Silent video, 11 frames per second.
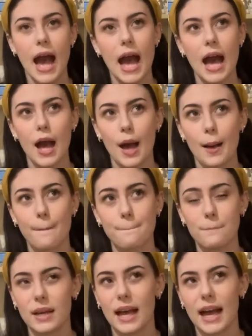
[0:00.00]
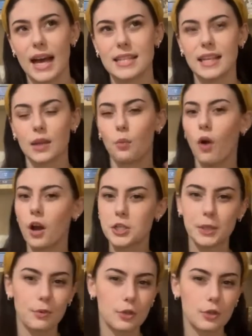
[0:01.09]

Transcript: and like watching